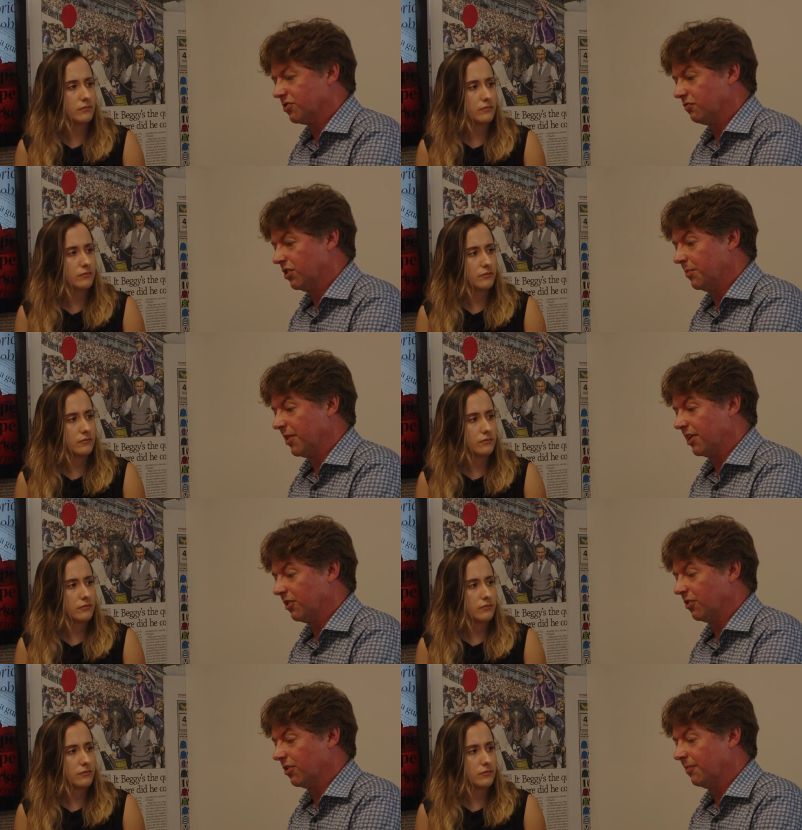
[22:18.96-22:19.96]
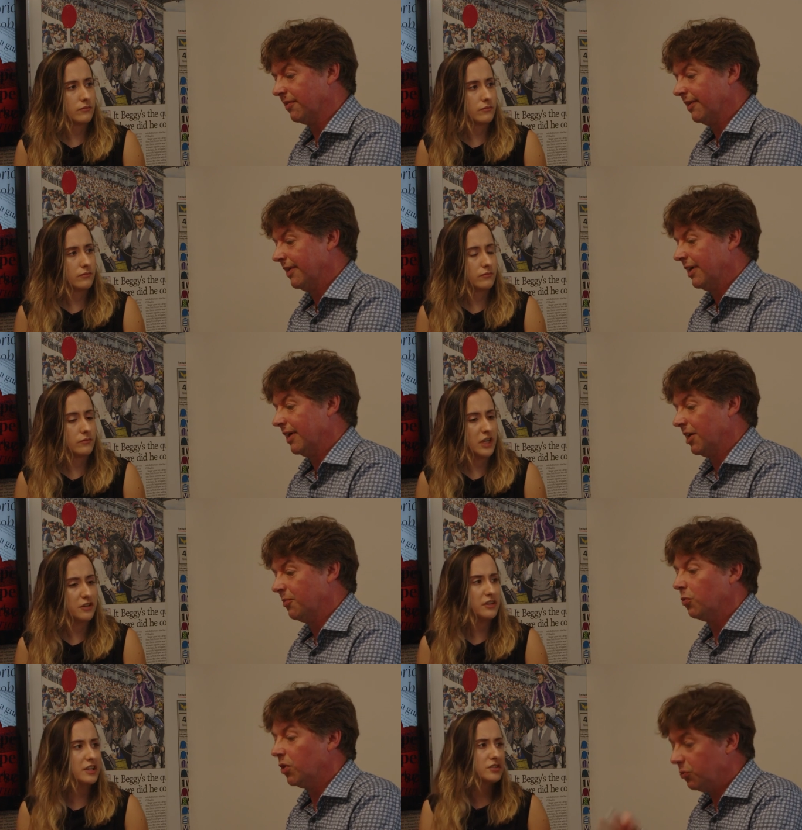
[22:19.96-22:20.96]
Speaker 1: a really bad outcome. Um, and
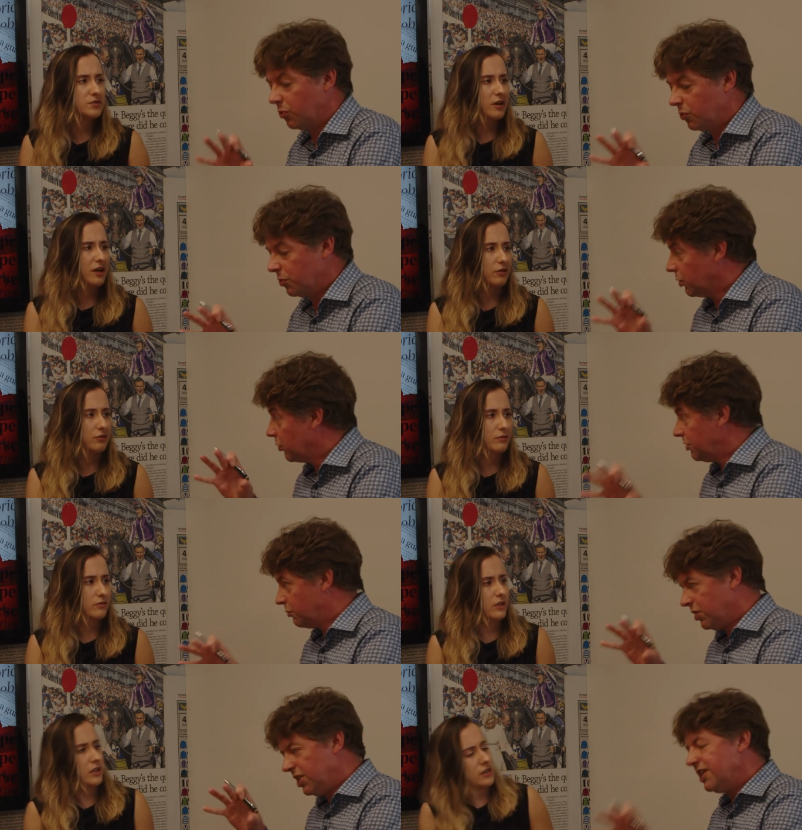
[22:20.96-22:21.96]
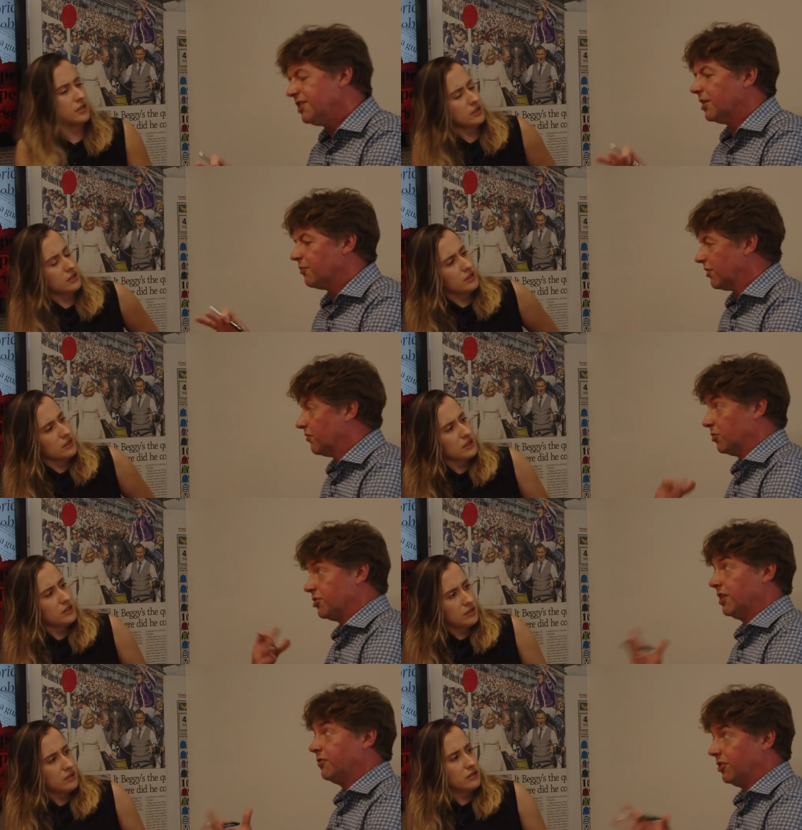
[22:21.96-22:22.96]
I think we, as well, but we, we need them for everyone's
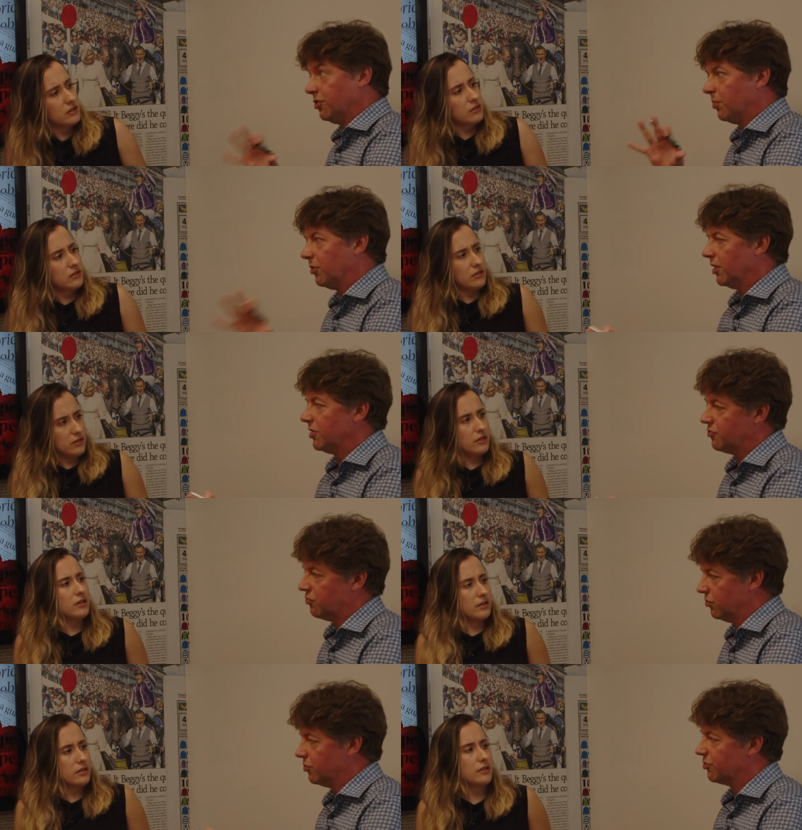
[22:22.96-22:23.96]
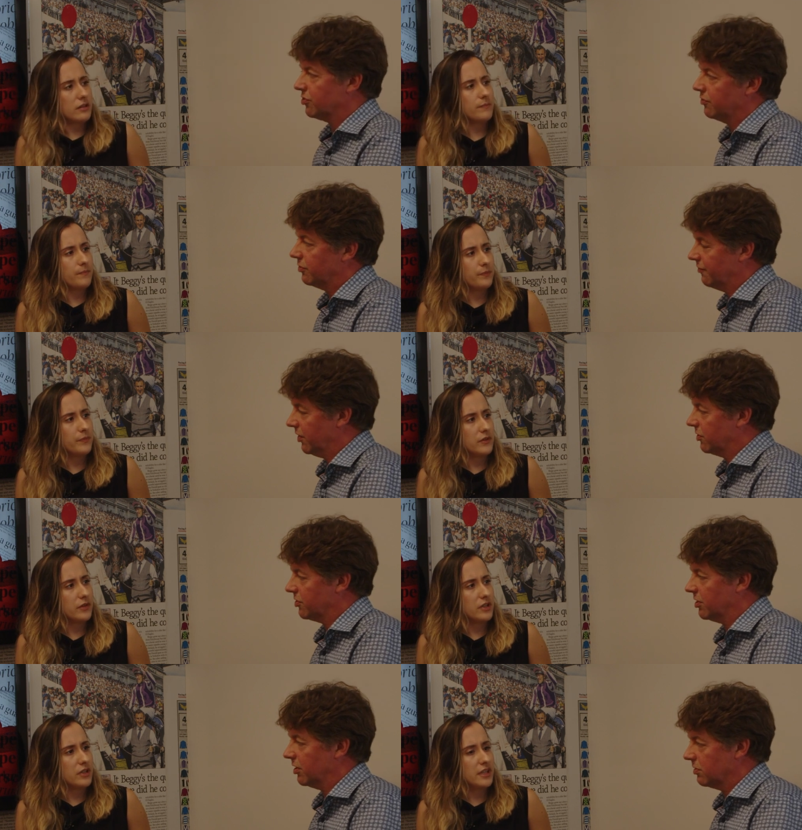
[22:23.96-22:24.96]
safety to apply these rules
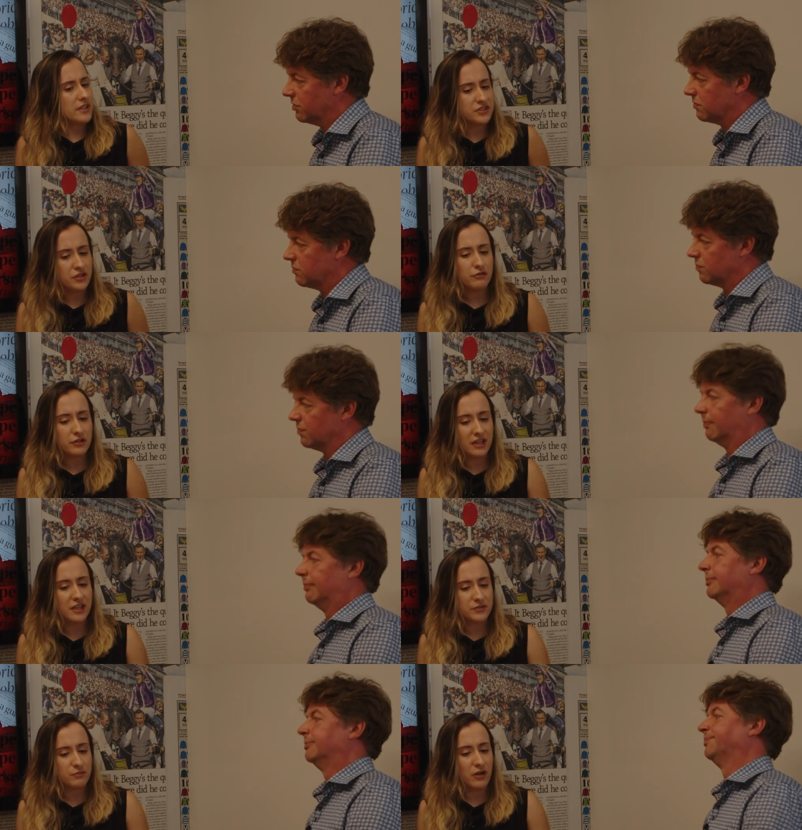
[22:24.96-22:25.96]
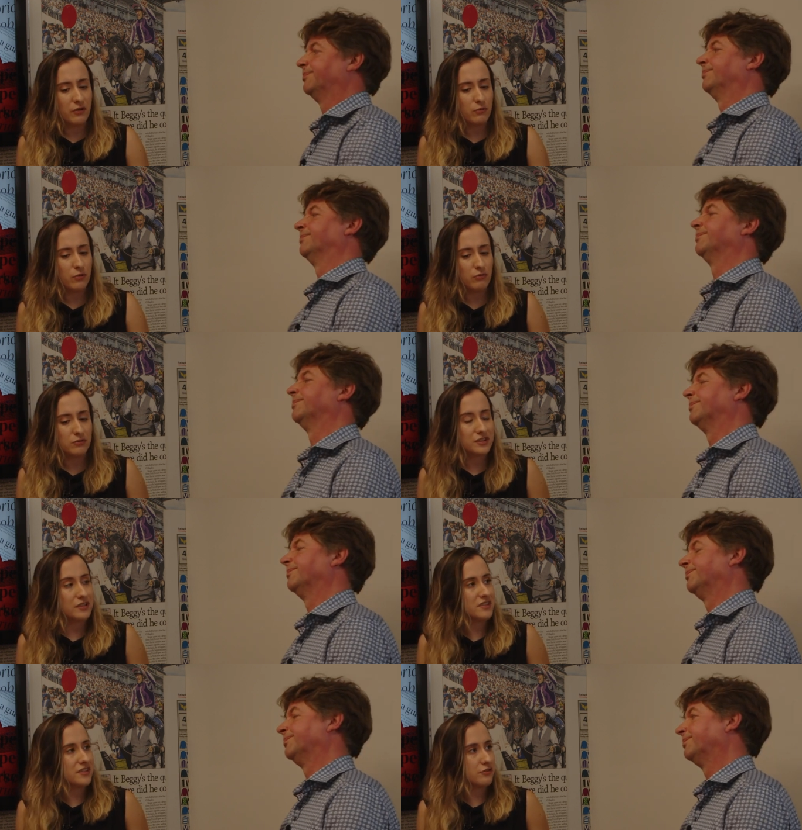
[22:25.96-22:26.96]
vigorously.
Speaker 2: Historically, as well, what was
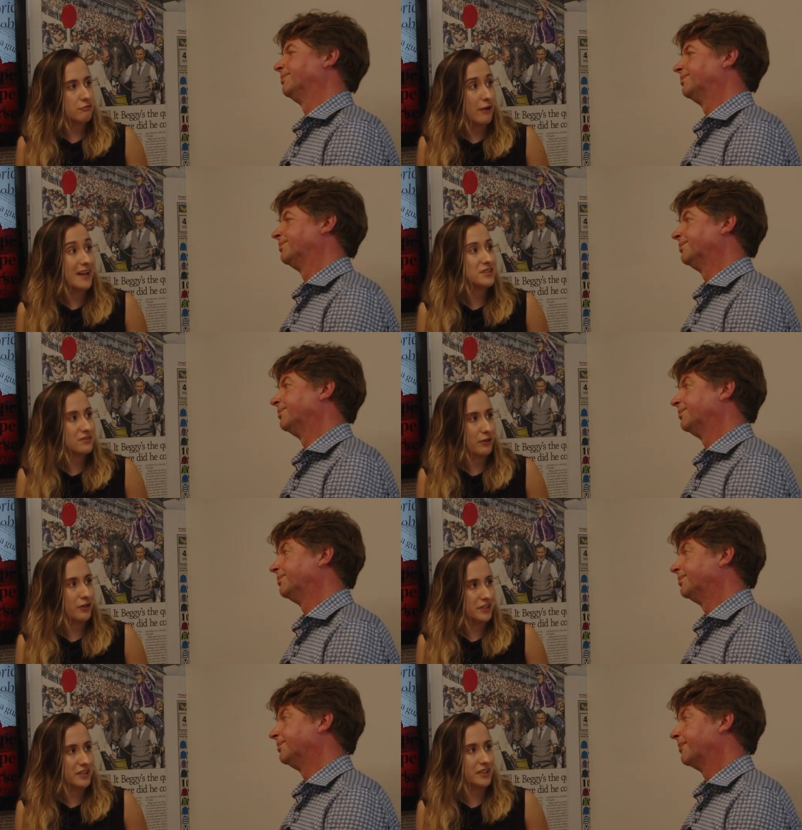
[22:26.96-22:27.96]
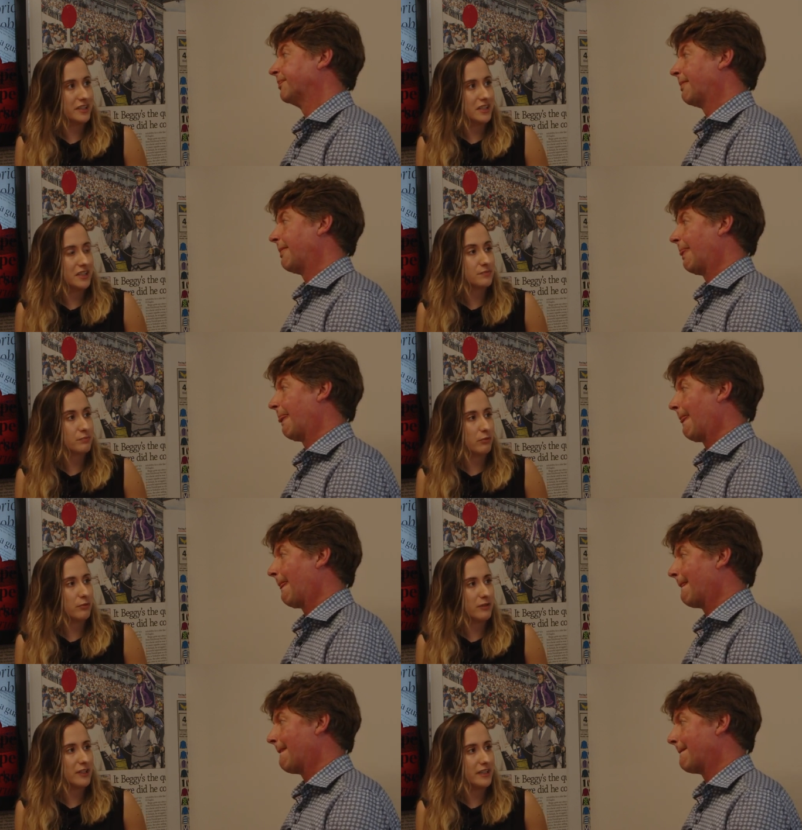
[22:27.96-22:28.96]
considered race riding is
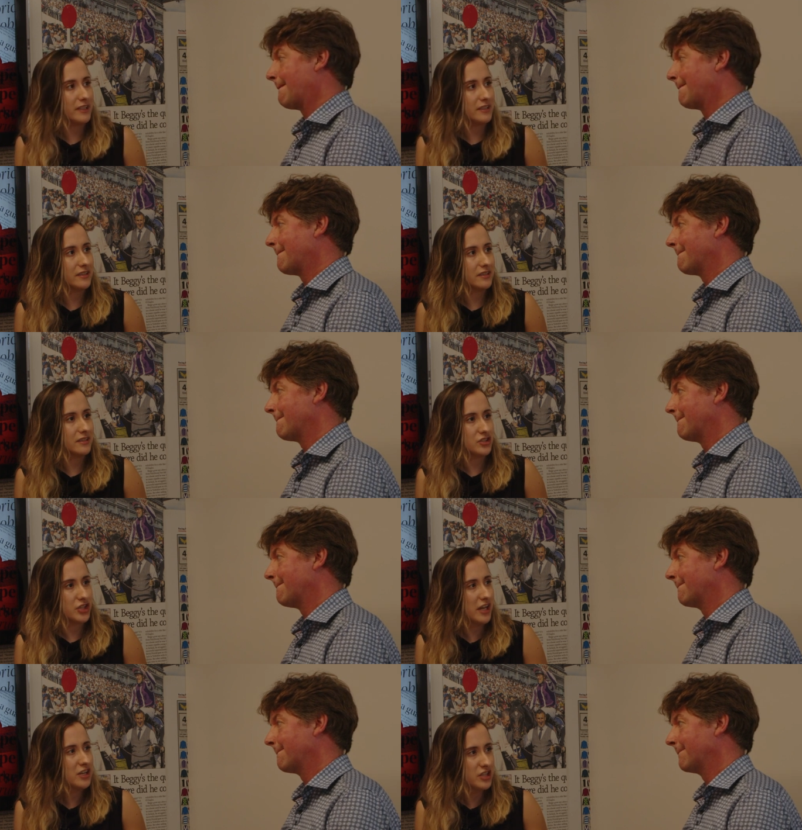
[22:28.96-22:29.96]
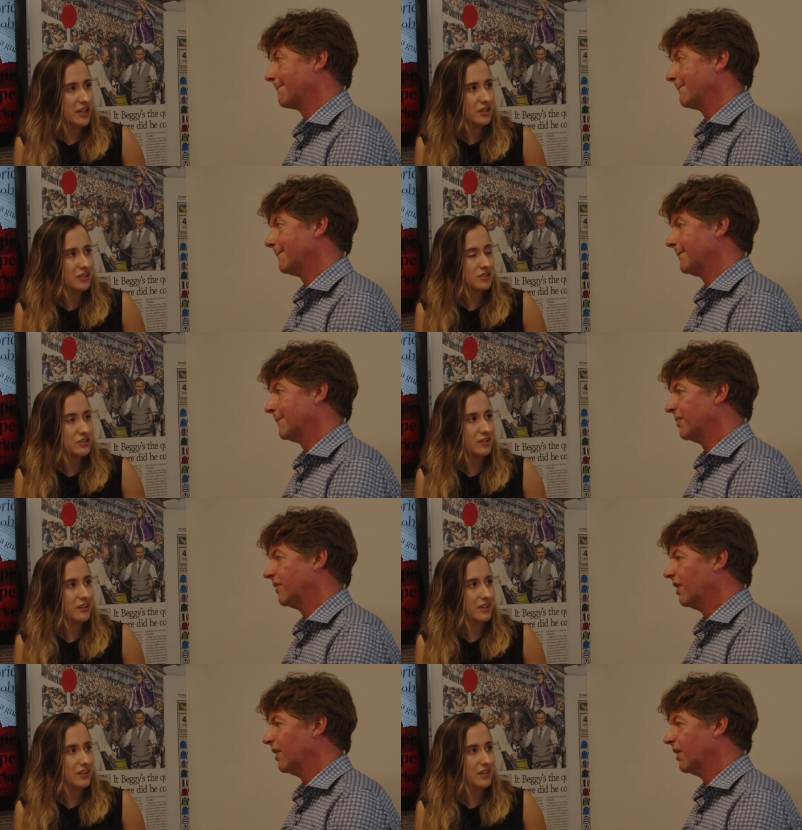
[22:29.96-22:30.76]
probably changing. Do you think